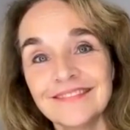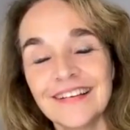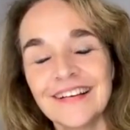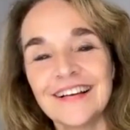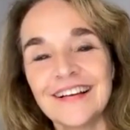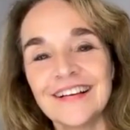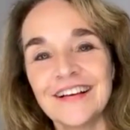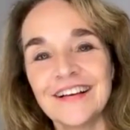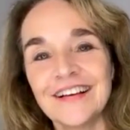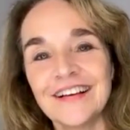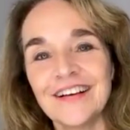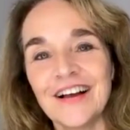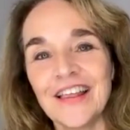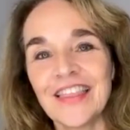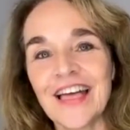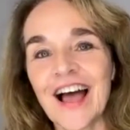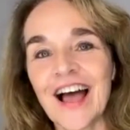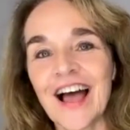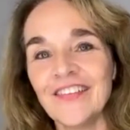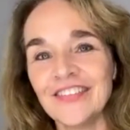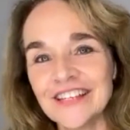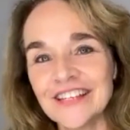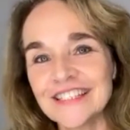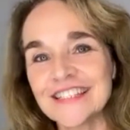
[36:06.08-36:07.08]

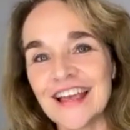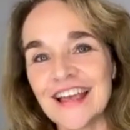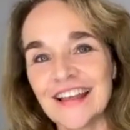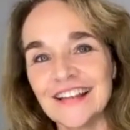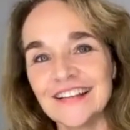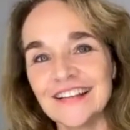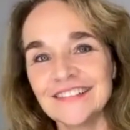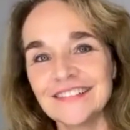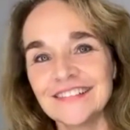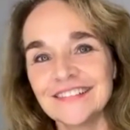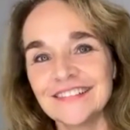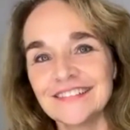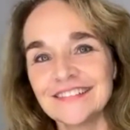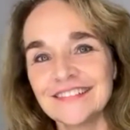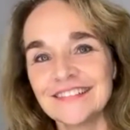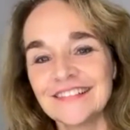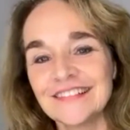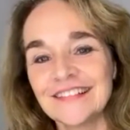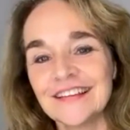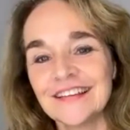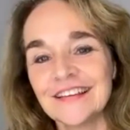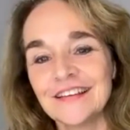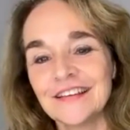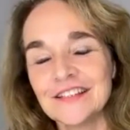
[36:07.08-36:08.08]
on the set.
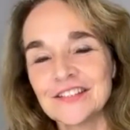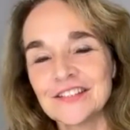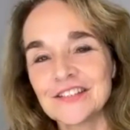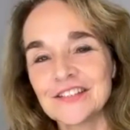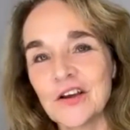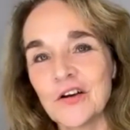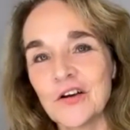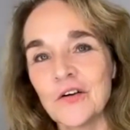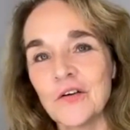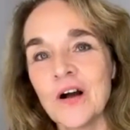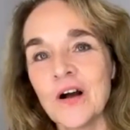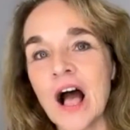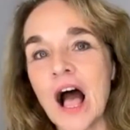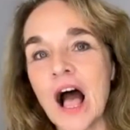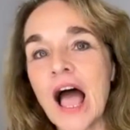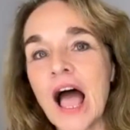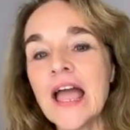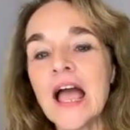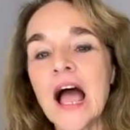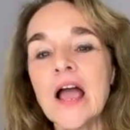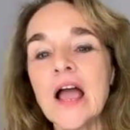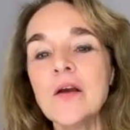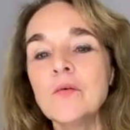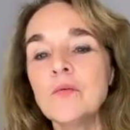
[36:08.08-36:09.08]
So
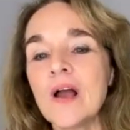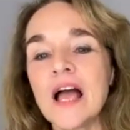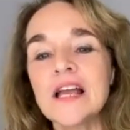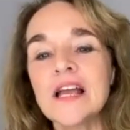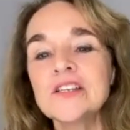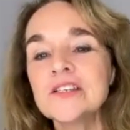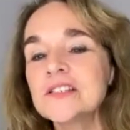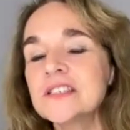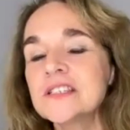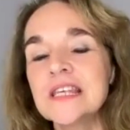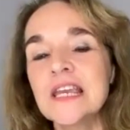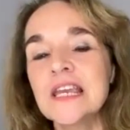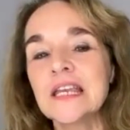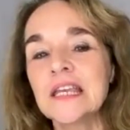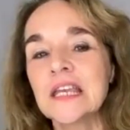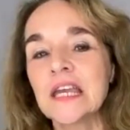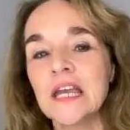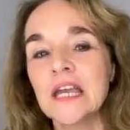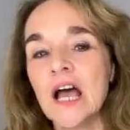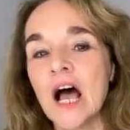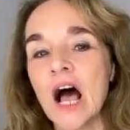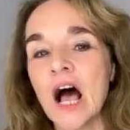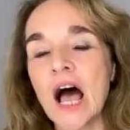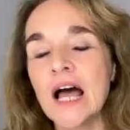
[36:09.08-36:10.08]
I just think
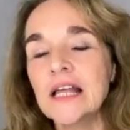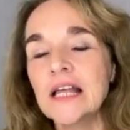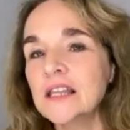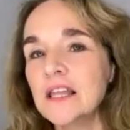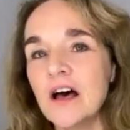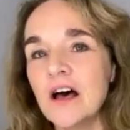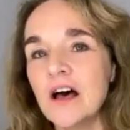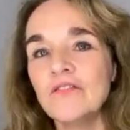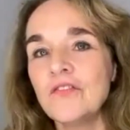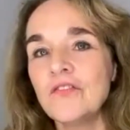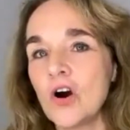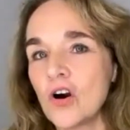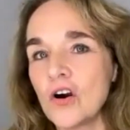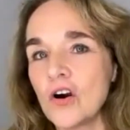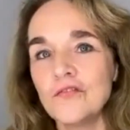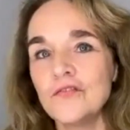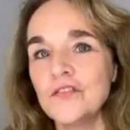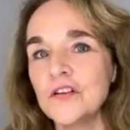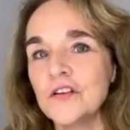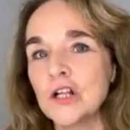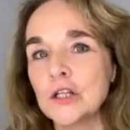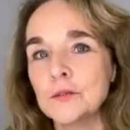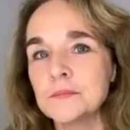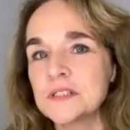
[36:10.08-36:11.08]
I love
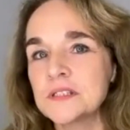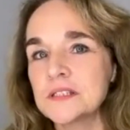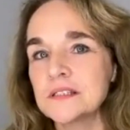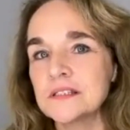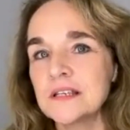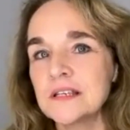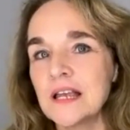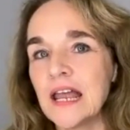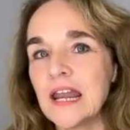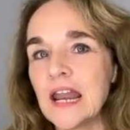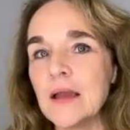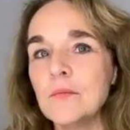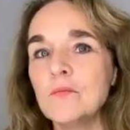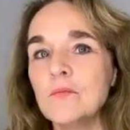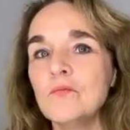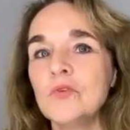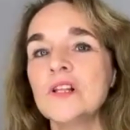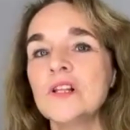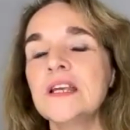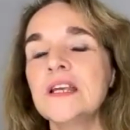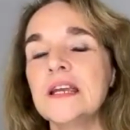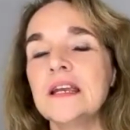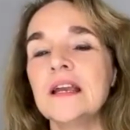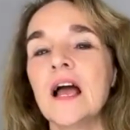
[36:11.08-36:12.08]
horror films, and I'm
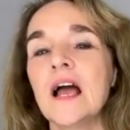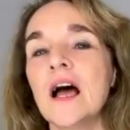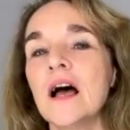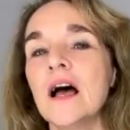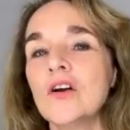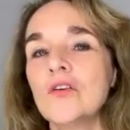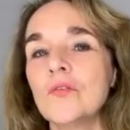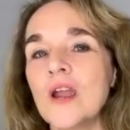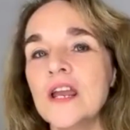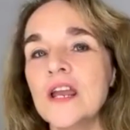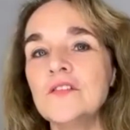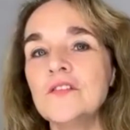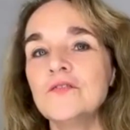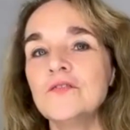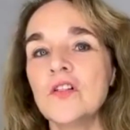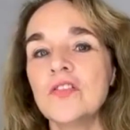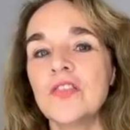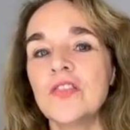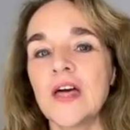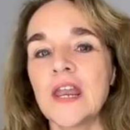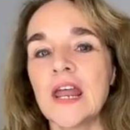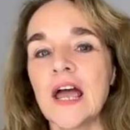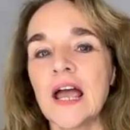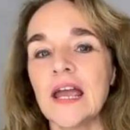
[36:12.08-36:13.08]
really
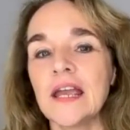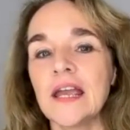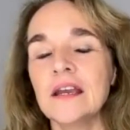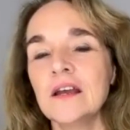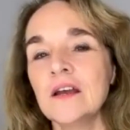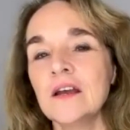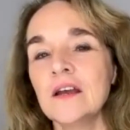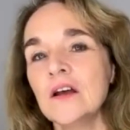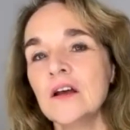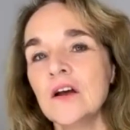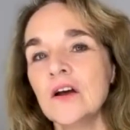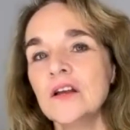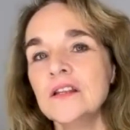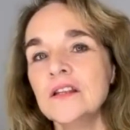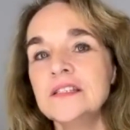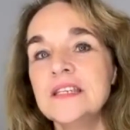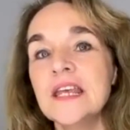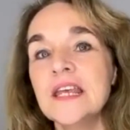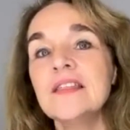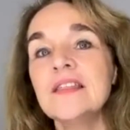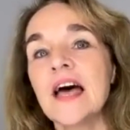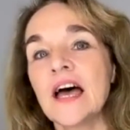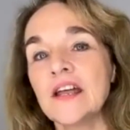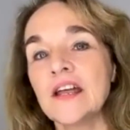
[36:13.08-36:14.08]
grateful that I
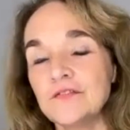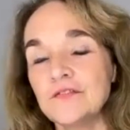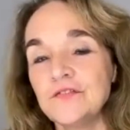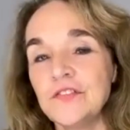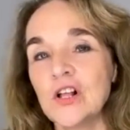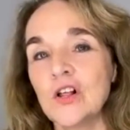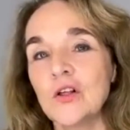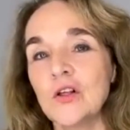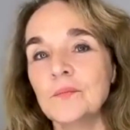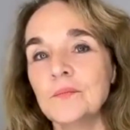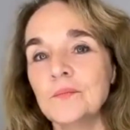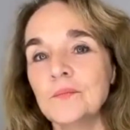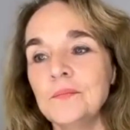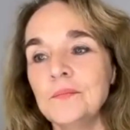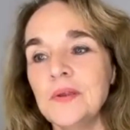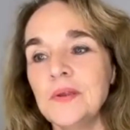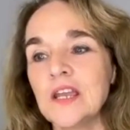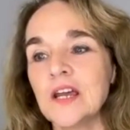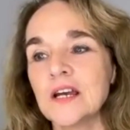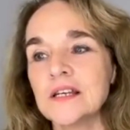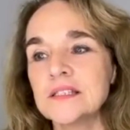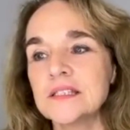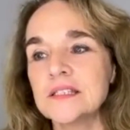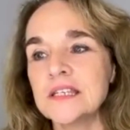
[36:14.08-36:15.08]
did that film,
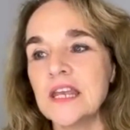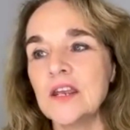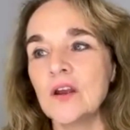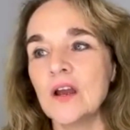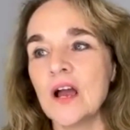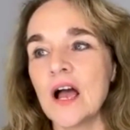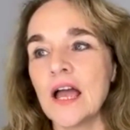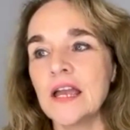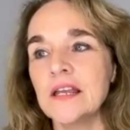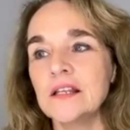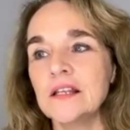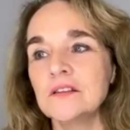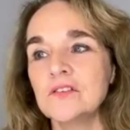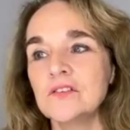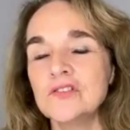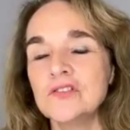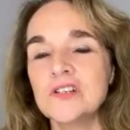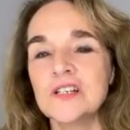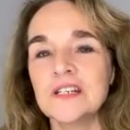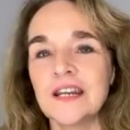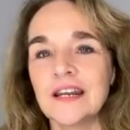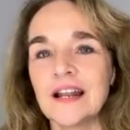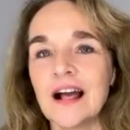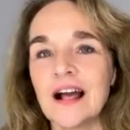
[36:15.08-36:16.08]
because I
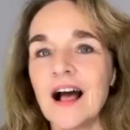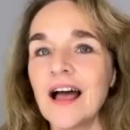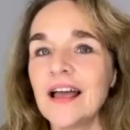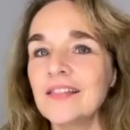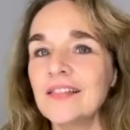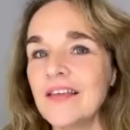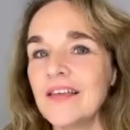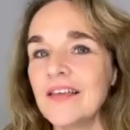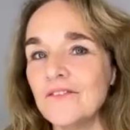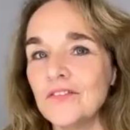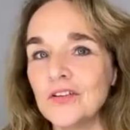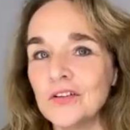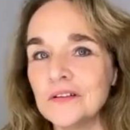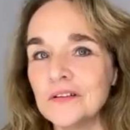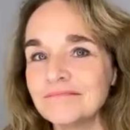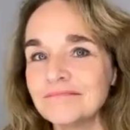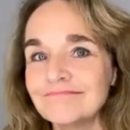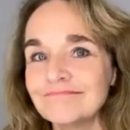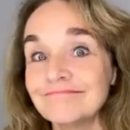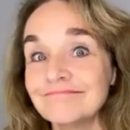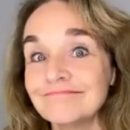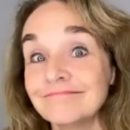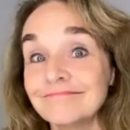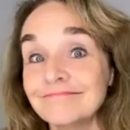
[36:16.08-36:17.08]
learned it at a high level.
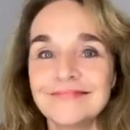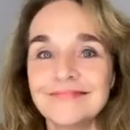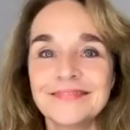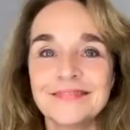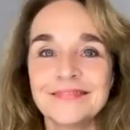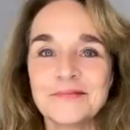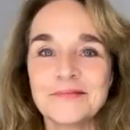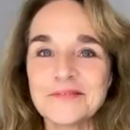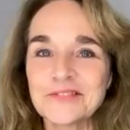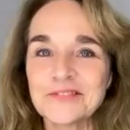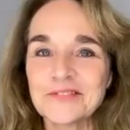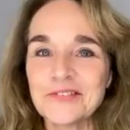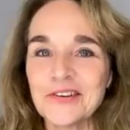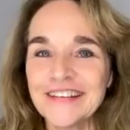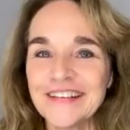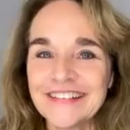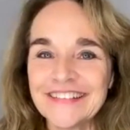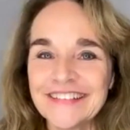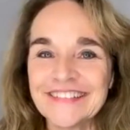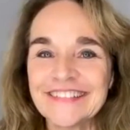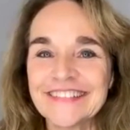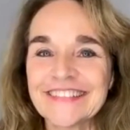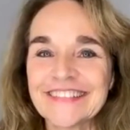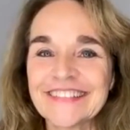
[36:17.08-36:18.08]
It was
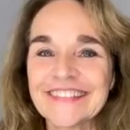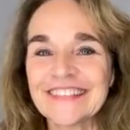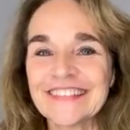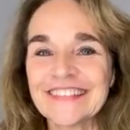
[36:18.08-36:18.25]
great.